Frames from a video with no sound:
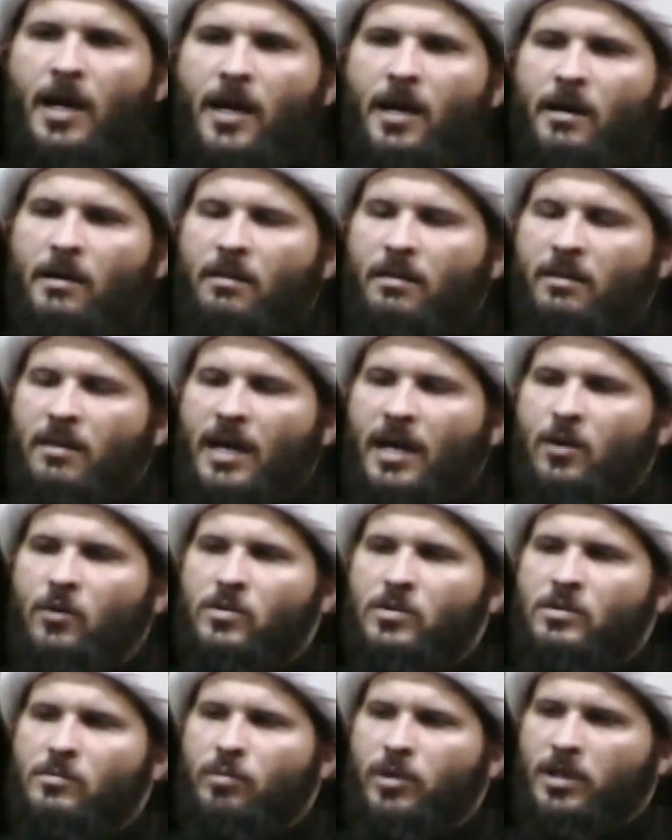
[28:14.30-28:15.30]

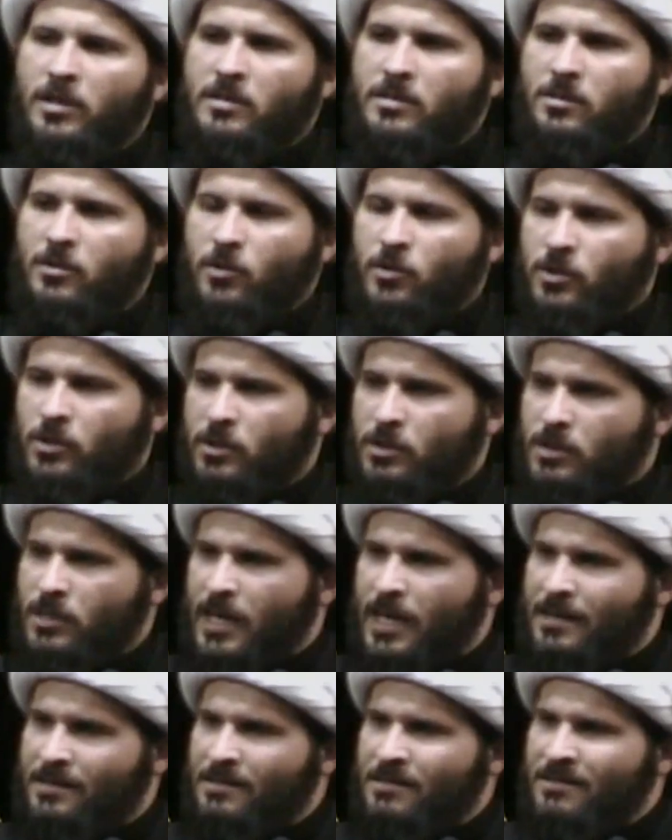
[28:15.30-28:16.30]
1,000+ years, because he
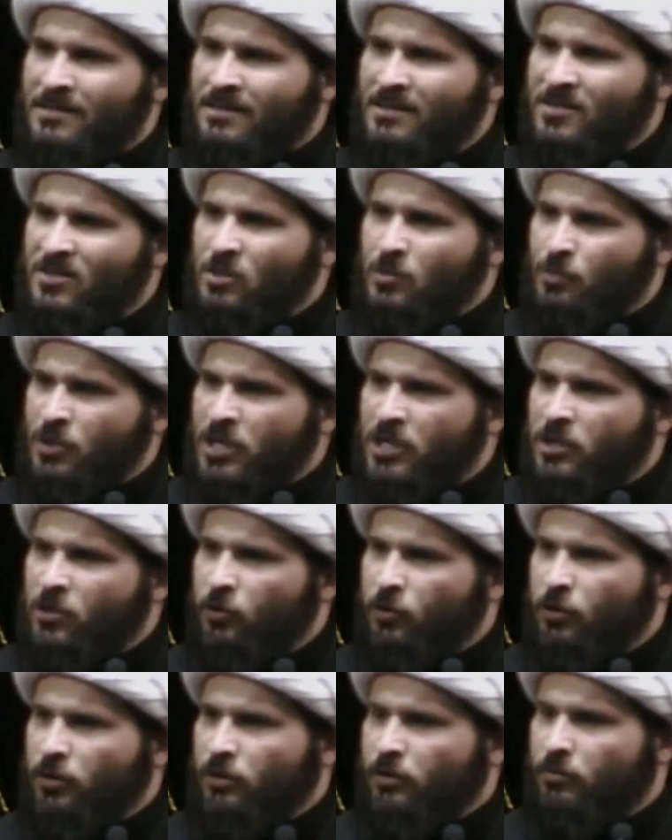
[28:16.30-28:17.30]
hasn't
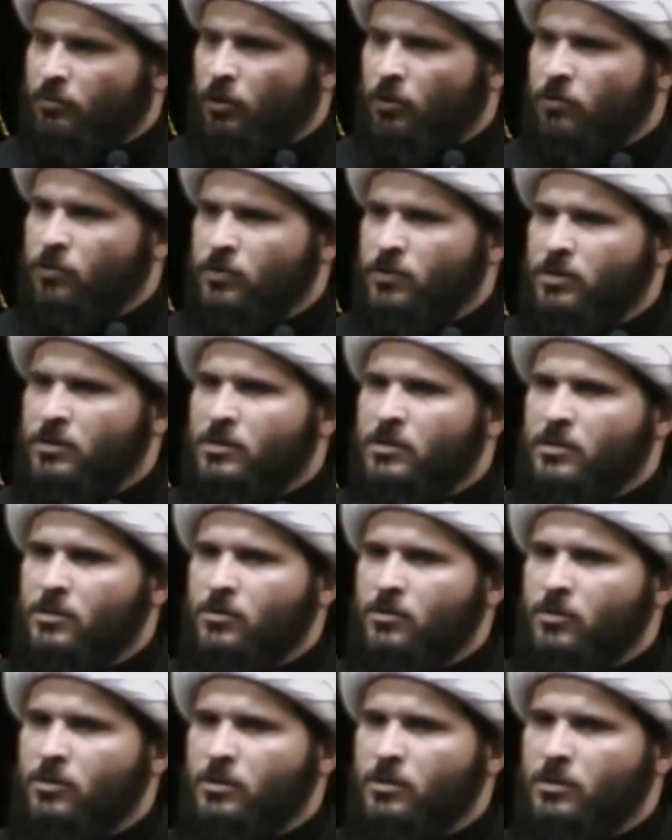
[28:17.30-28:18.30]
disappeared, brothers and
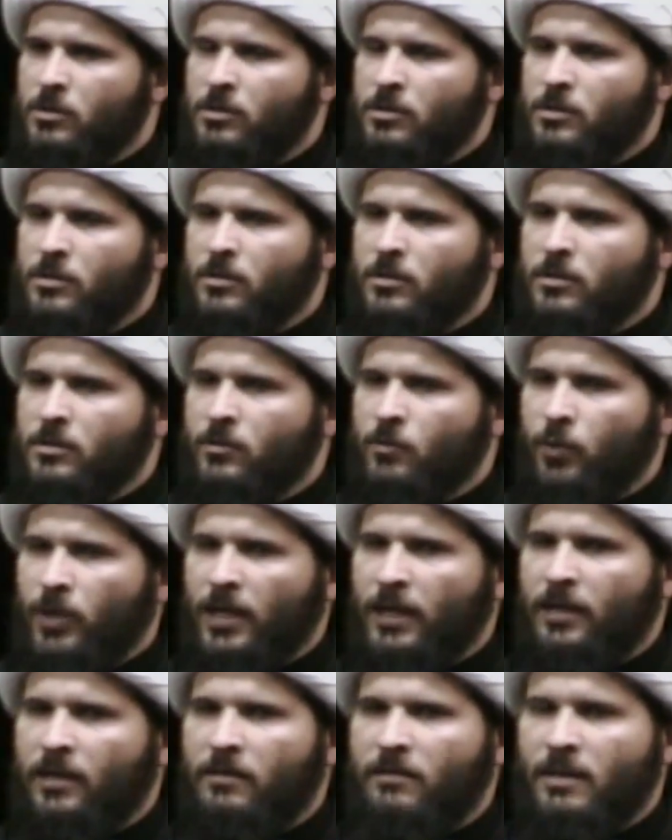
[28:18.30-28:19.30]
sisters. We
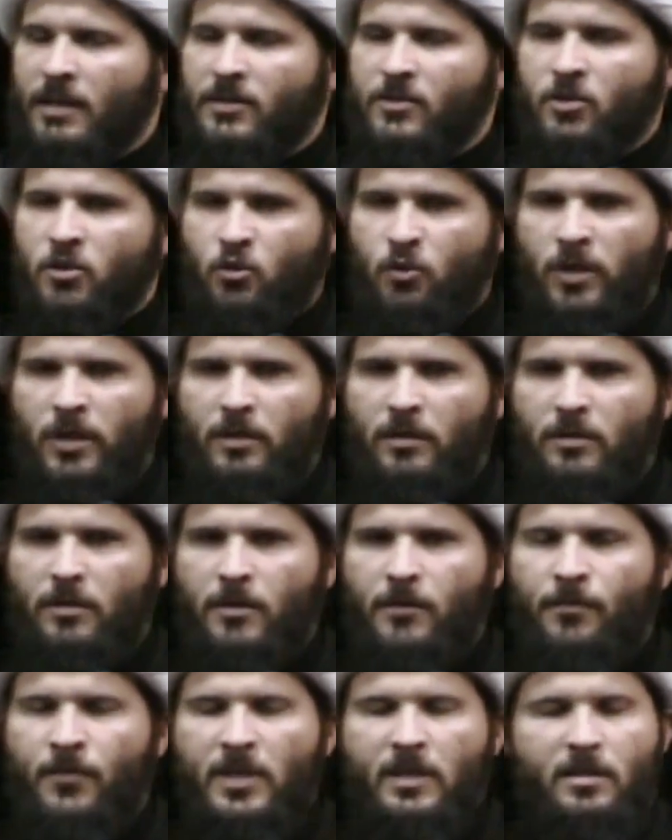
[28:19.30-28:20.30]
got to get that straight.
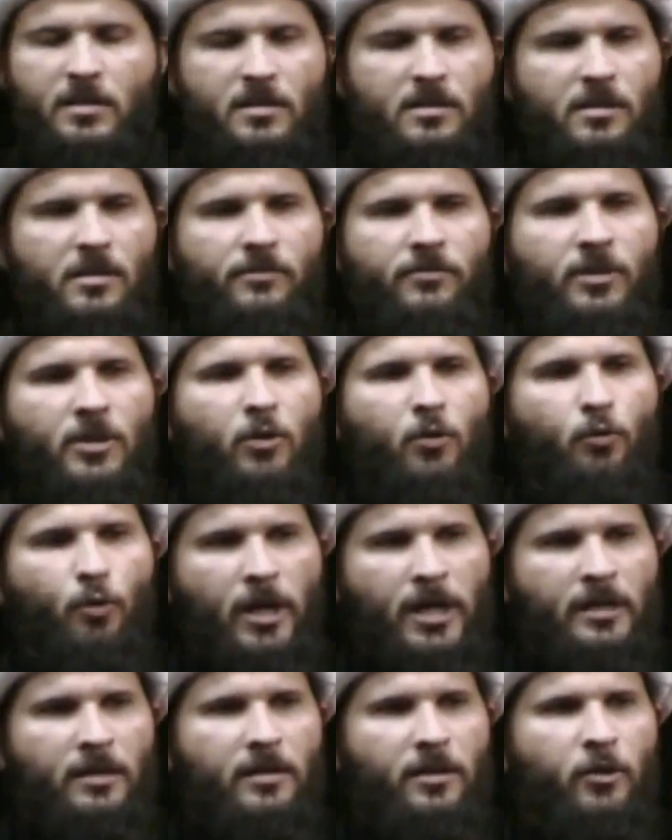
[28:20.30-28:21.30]
He's living
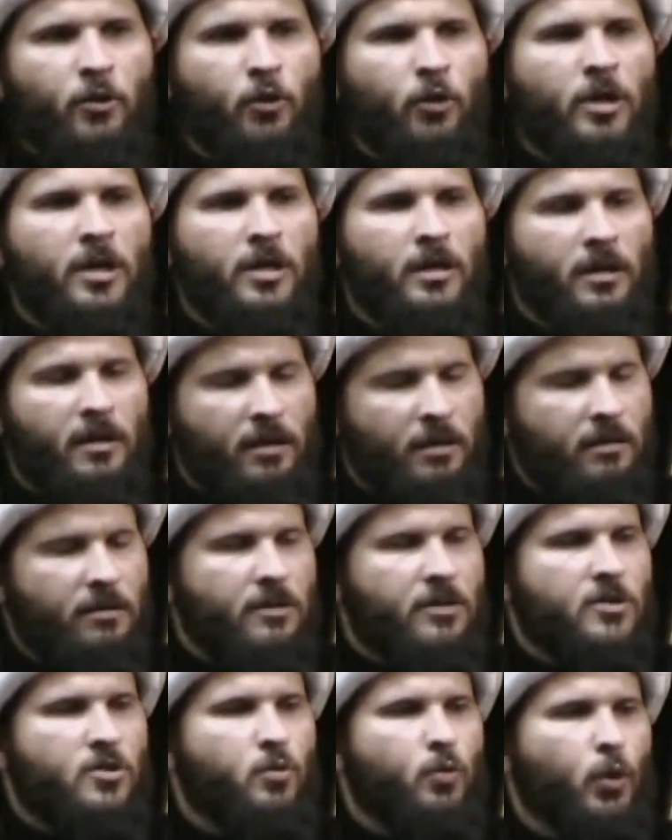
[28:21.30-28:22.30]
right here in
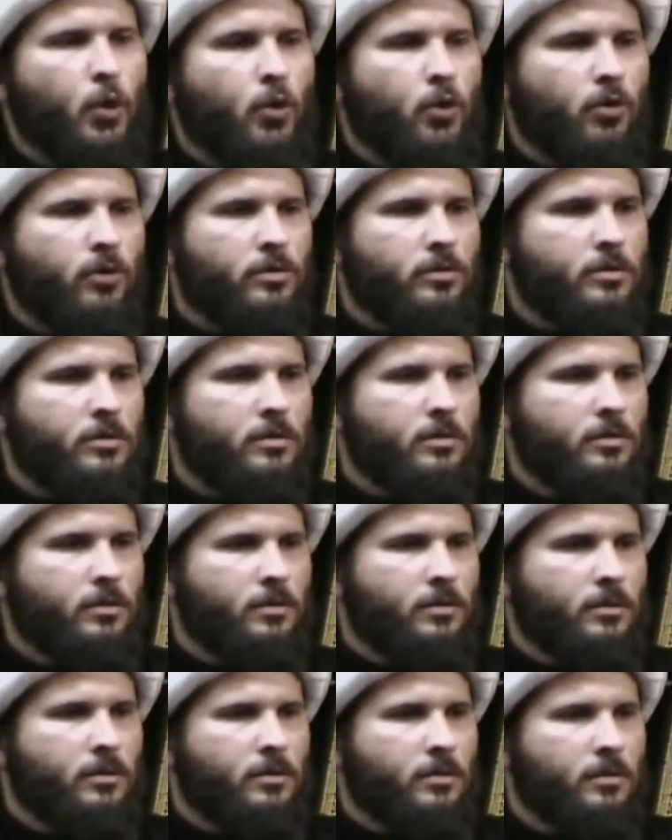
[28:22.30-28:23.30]
this world
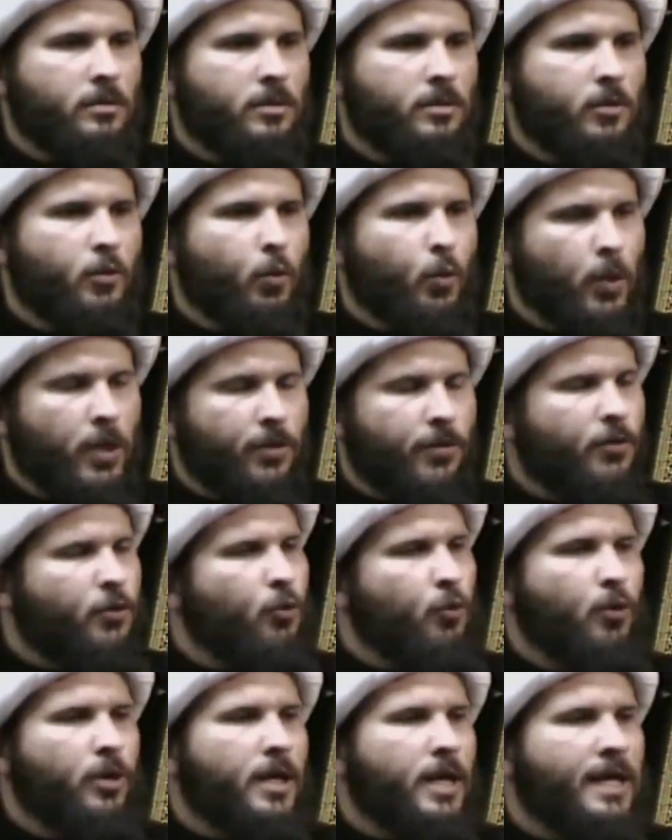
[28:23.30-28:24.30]
with
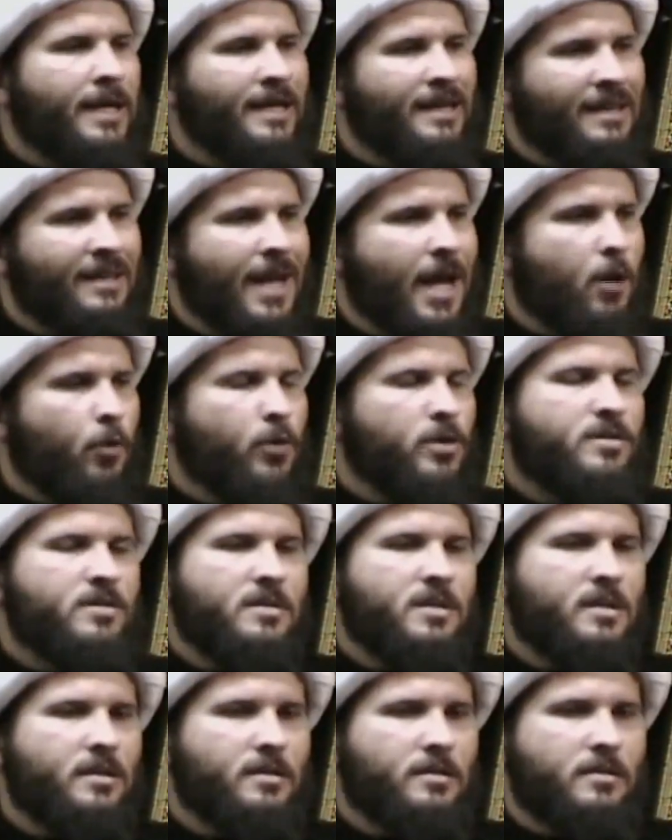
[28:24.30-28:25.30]
you and I, in our
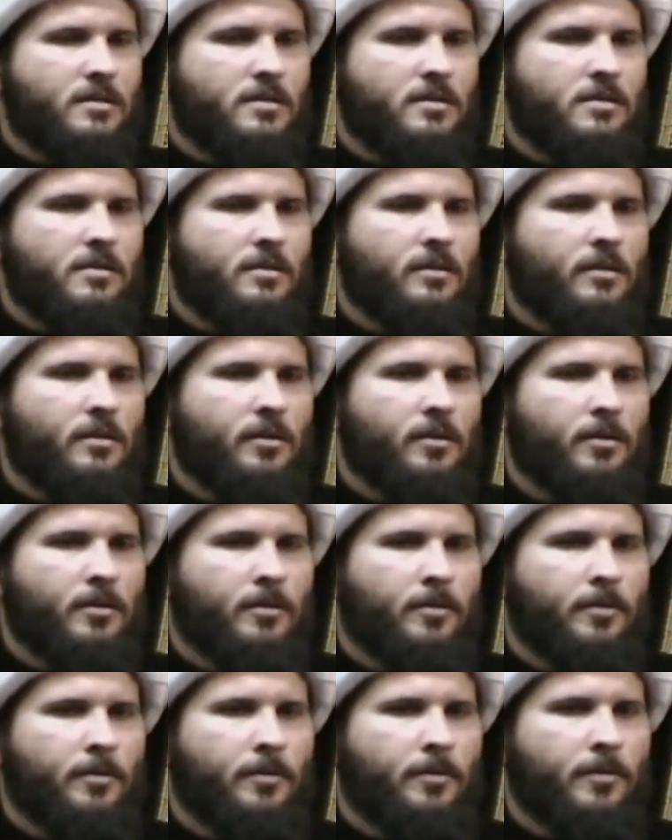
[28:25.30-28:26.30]
cities,
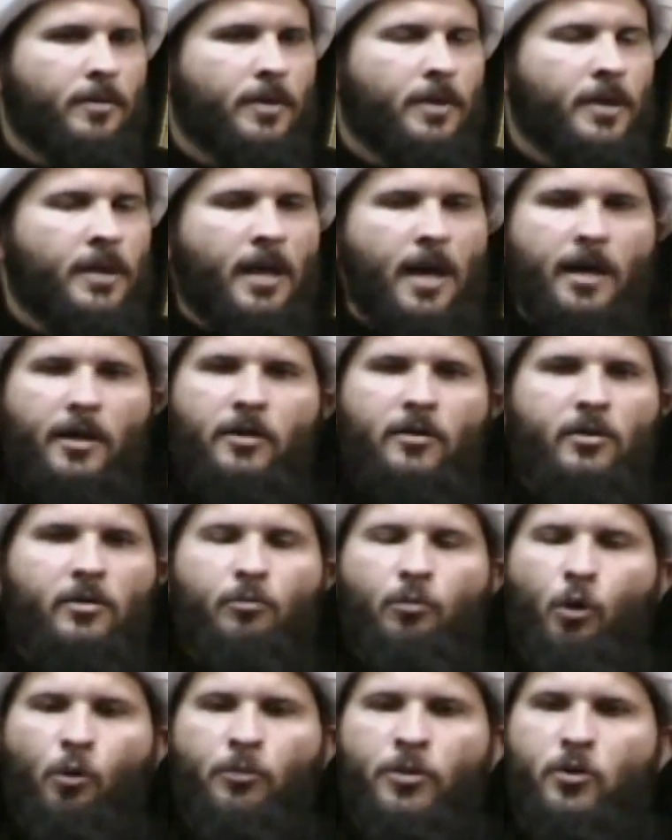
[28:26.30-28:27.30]
not in the
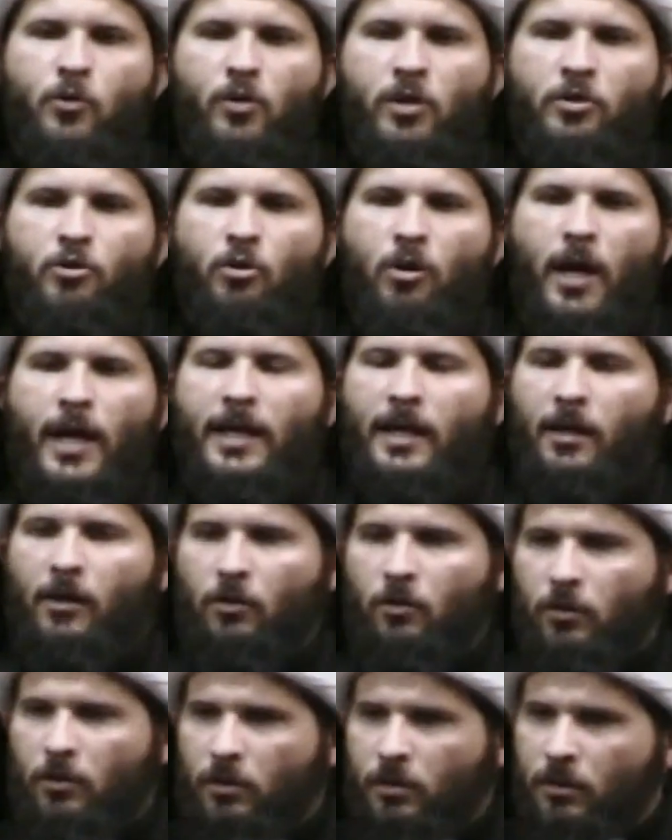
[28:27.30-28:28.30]
Bermuda
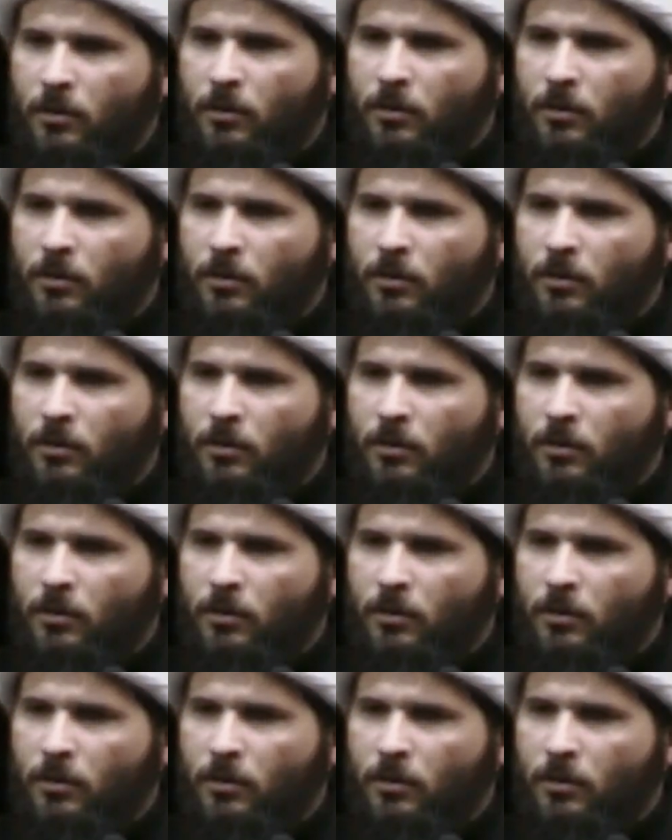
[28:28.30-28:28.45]
Triangle.